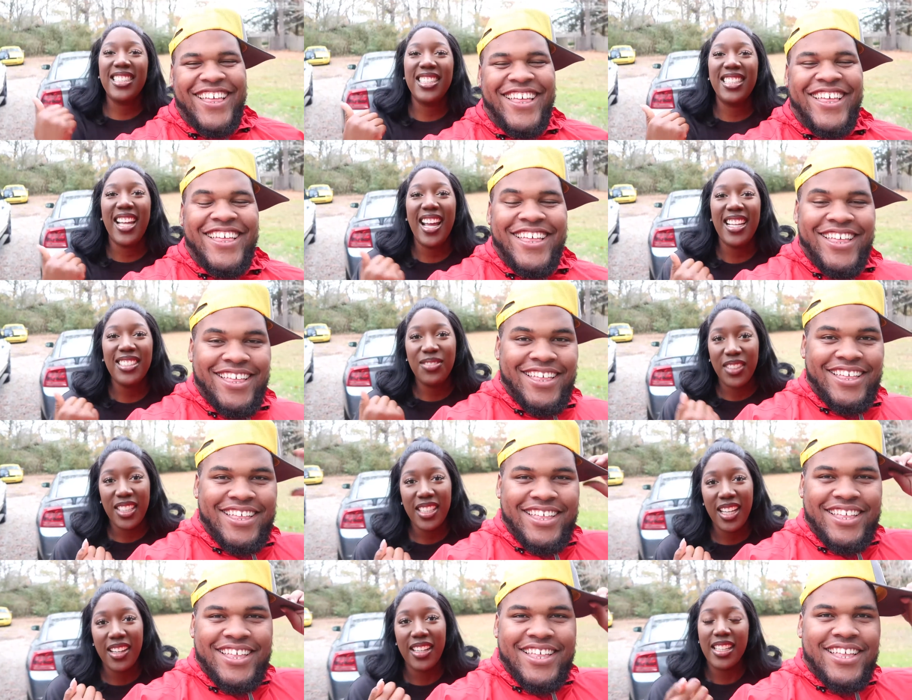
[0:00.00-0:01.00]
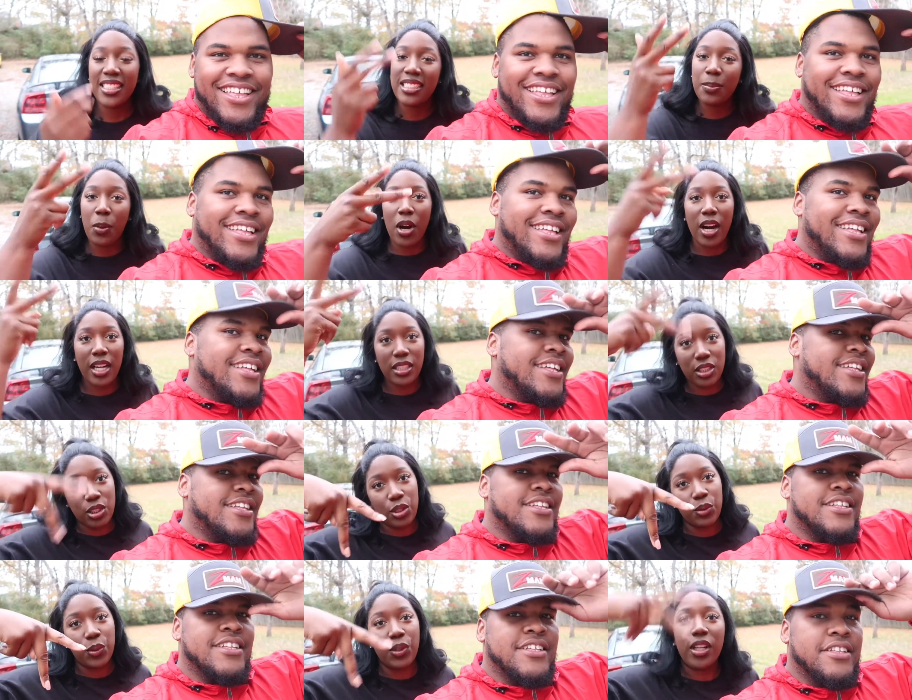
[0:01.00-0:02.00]
Speaker 1: today's video is part
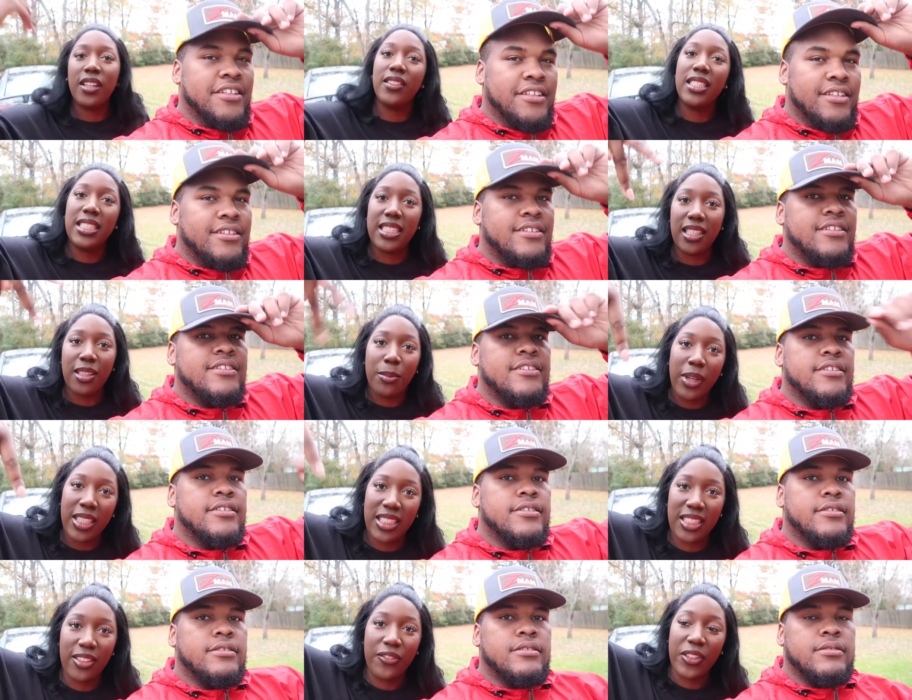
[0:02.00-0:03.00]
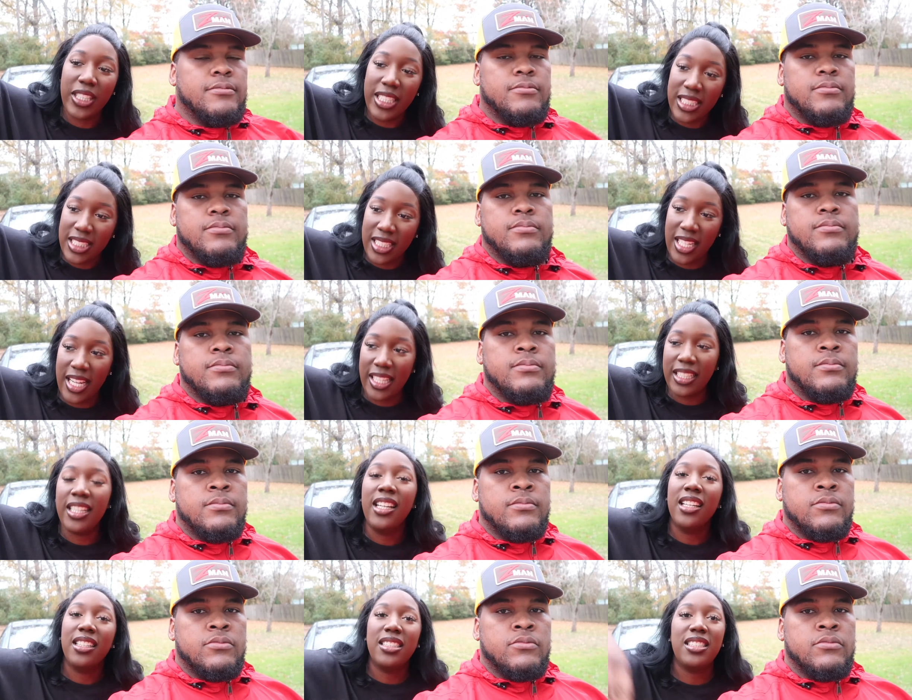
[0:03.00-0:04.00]
2 of the celebration for yesterday.
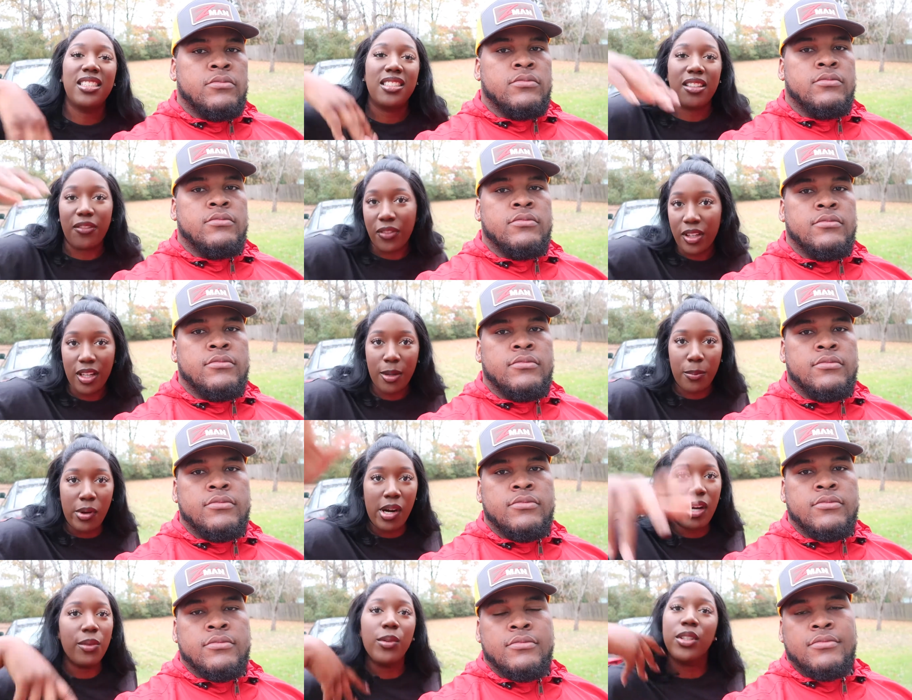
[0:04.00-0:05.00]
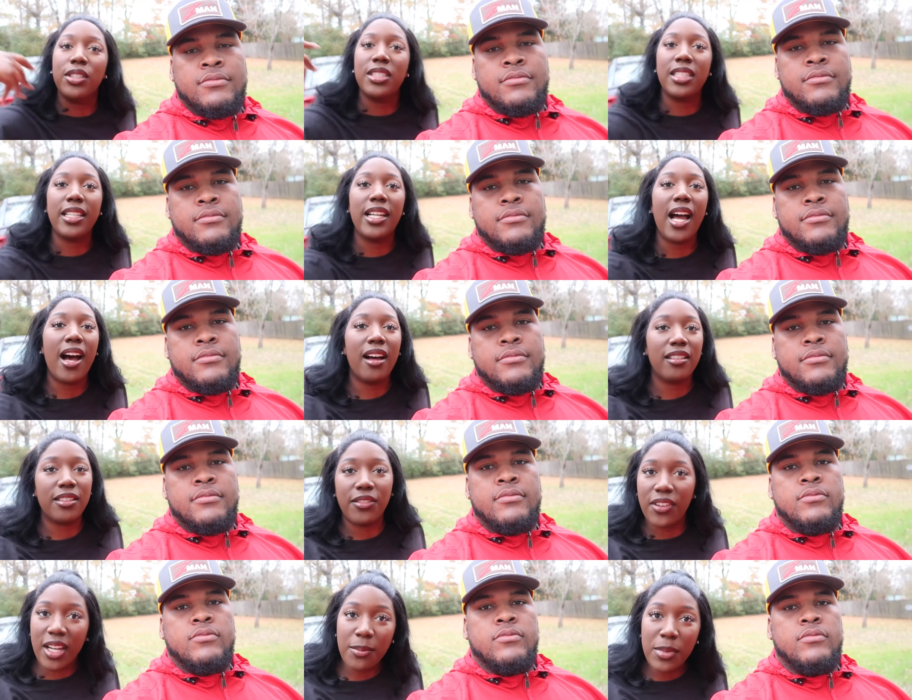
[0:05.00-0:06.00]
This is the fun part where you see all
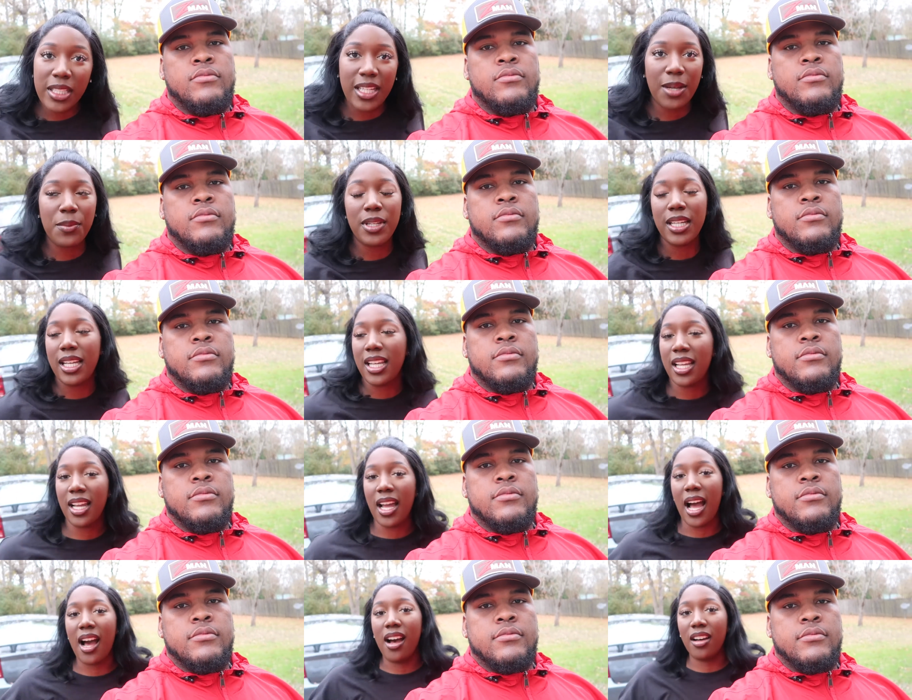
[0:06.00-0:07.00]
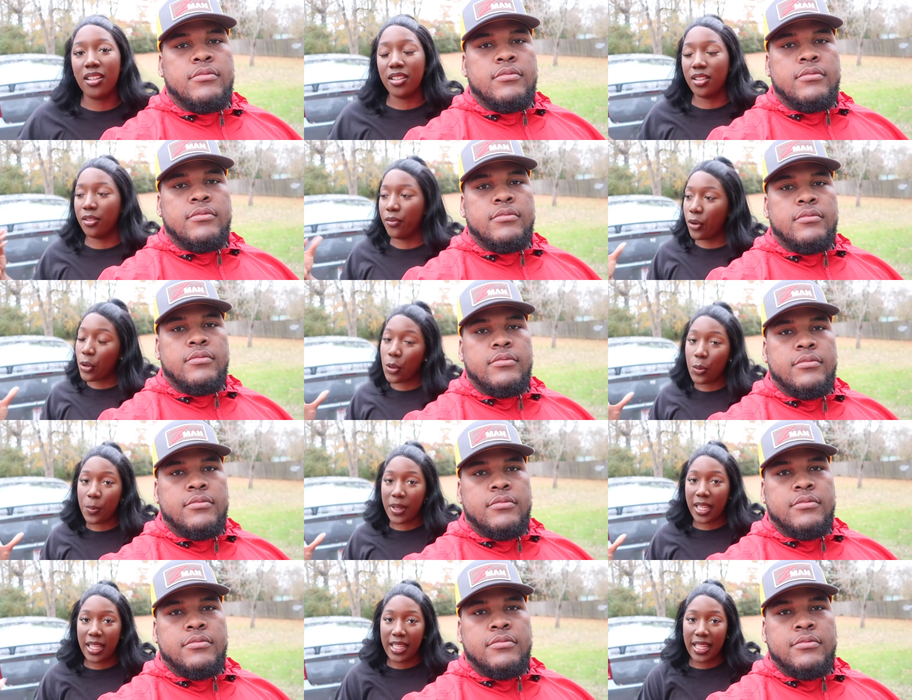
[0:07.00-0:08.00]
the family coming in, all the food
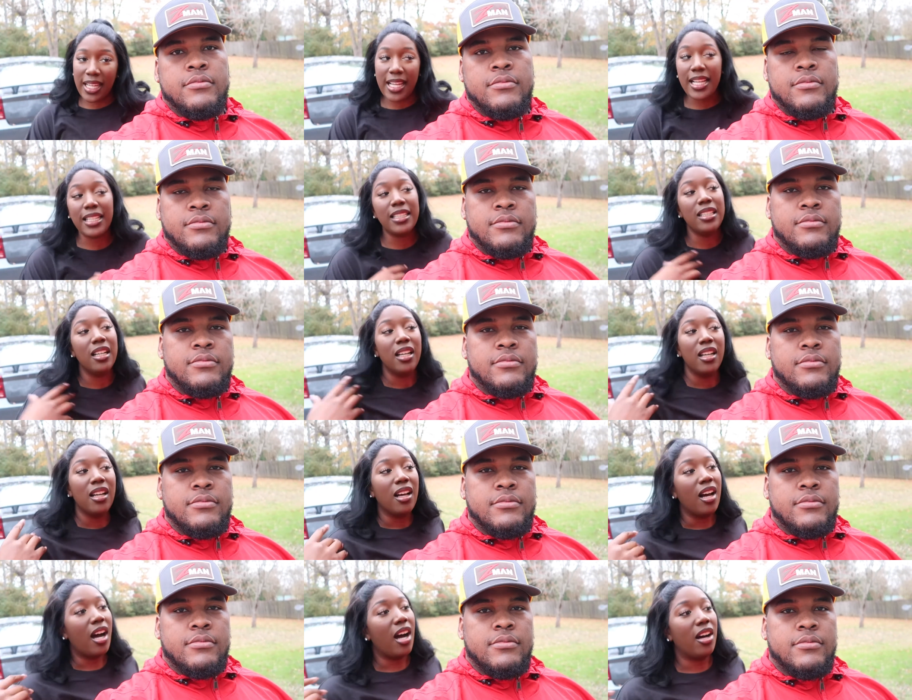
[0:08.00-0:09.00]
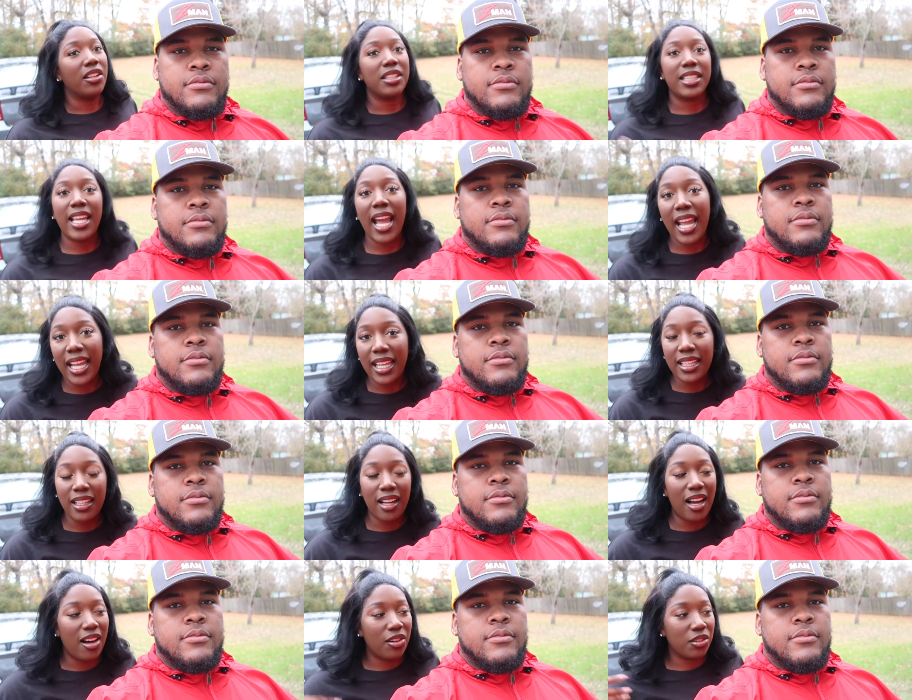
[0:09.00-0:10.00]
being eaten, all the cake,
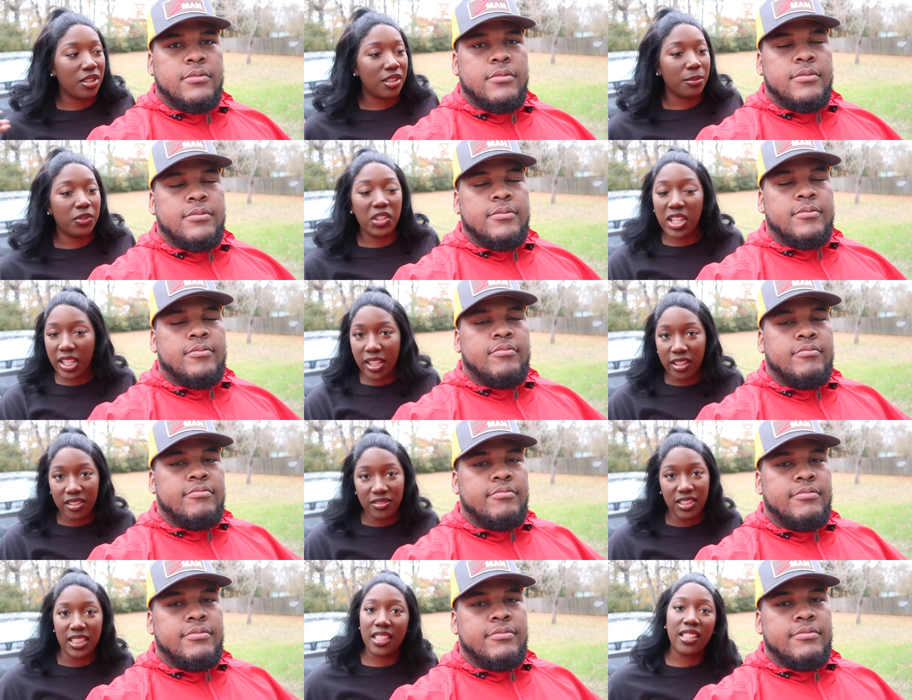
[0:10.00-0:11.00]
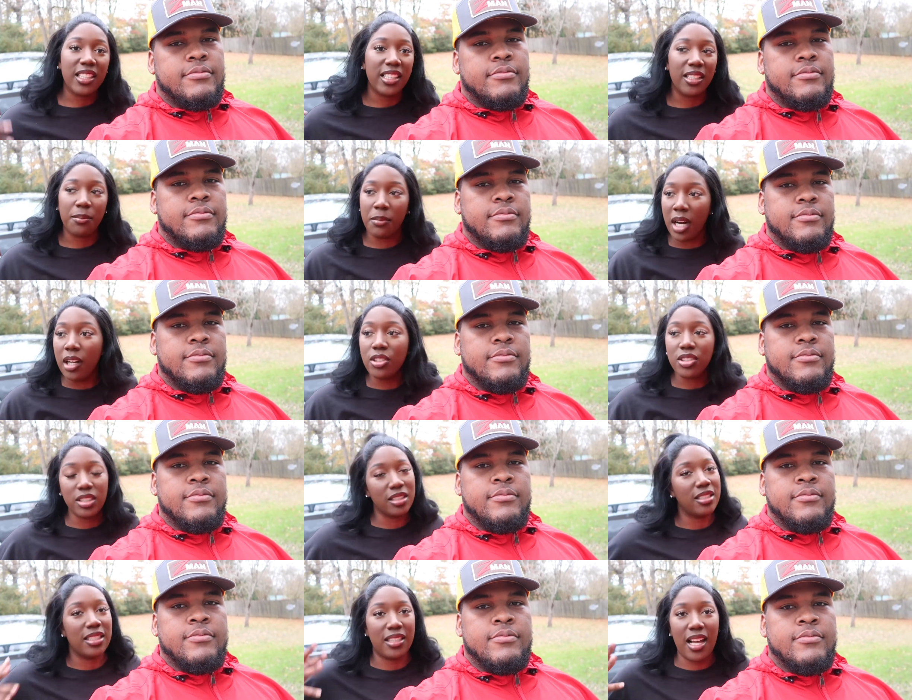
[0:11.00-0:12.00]
all the gifts and the
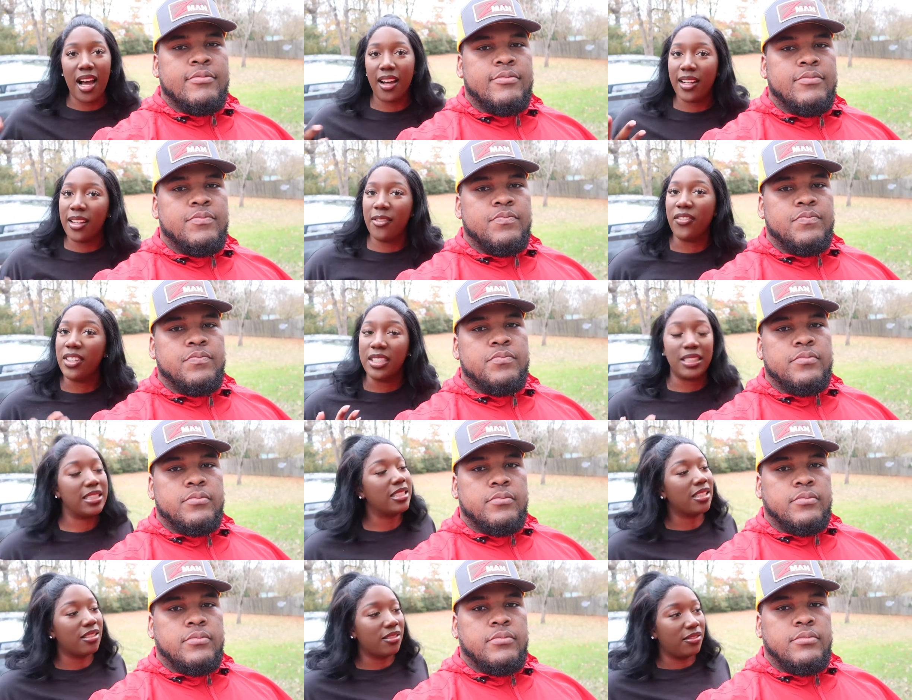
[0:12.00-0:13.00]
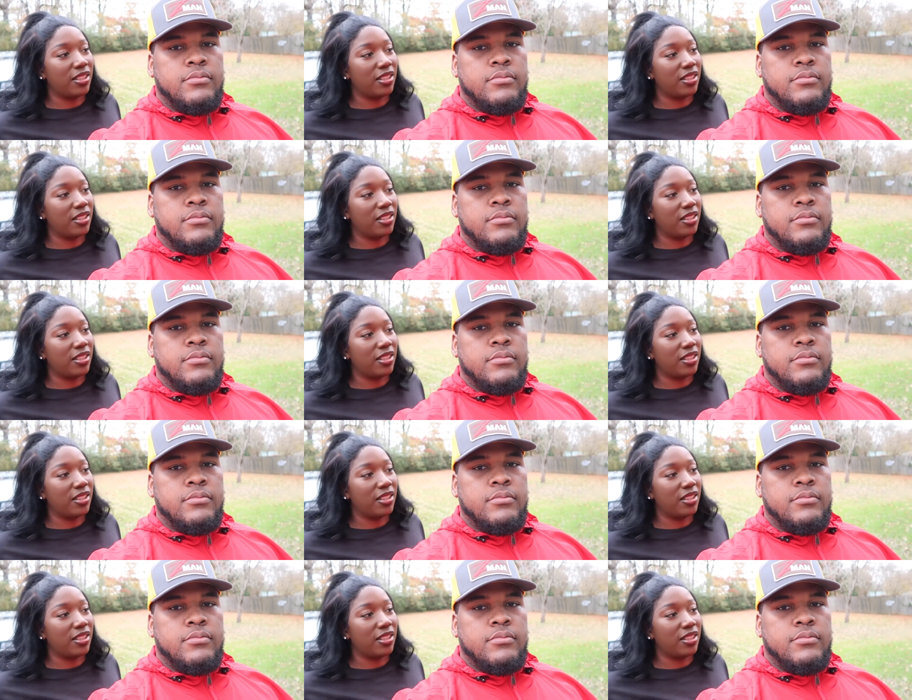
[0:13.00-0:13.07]
emotions and all that fun stuff.